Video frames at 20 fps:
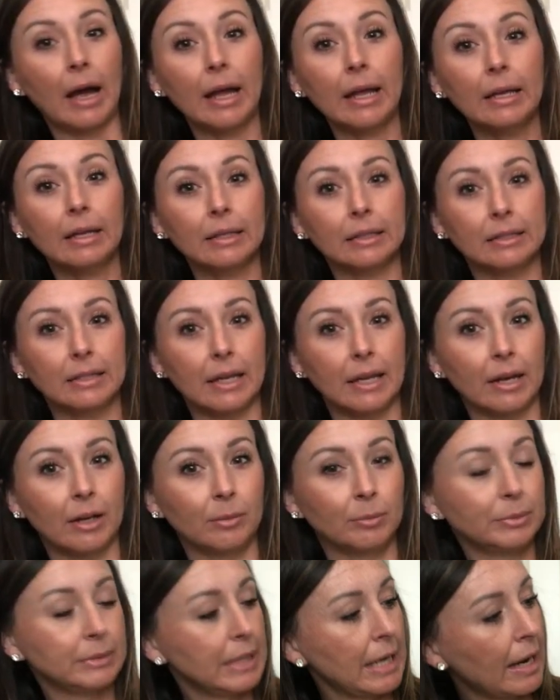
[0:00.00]
I get to
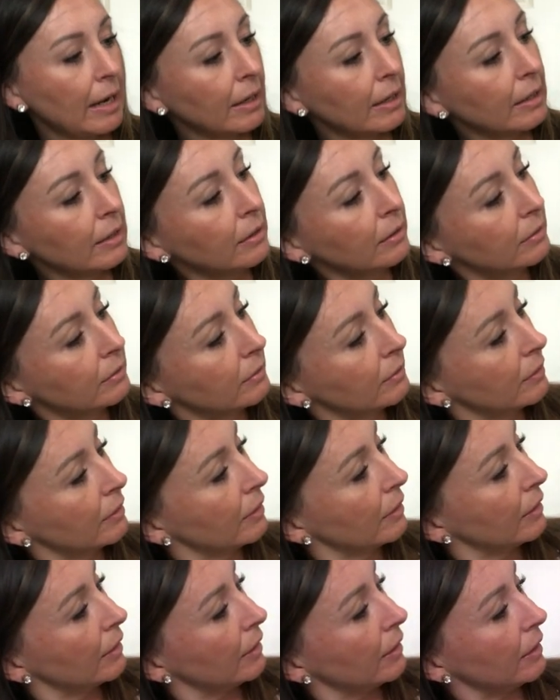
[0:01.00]
help Daddy
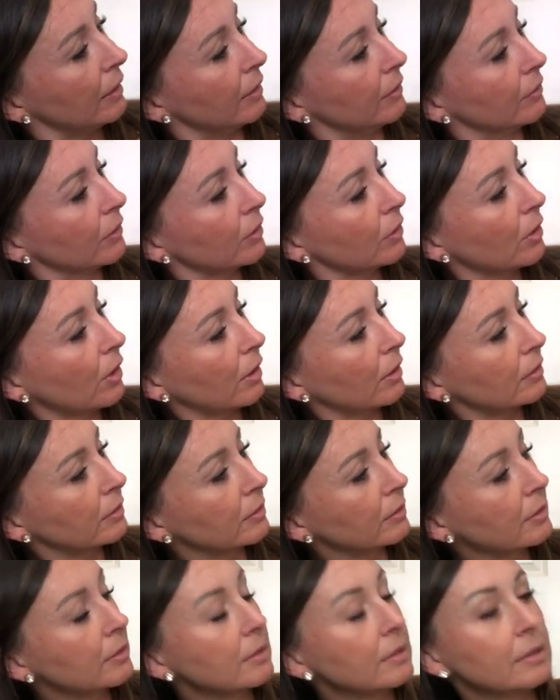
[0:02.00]
in the
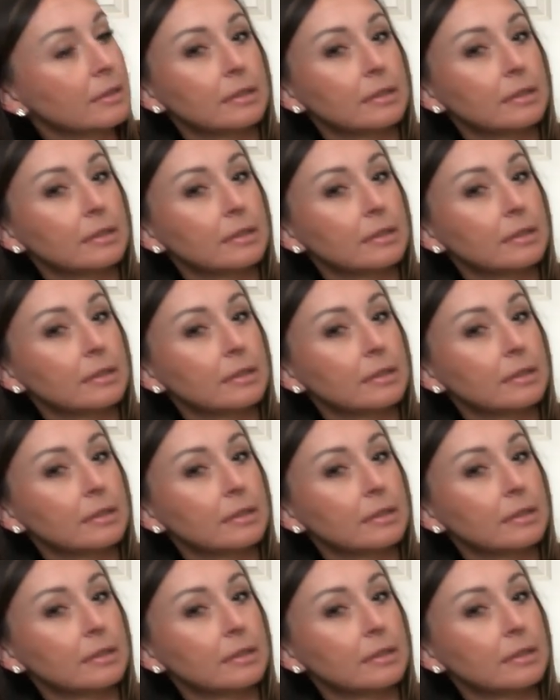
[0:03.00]
garden.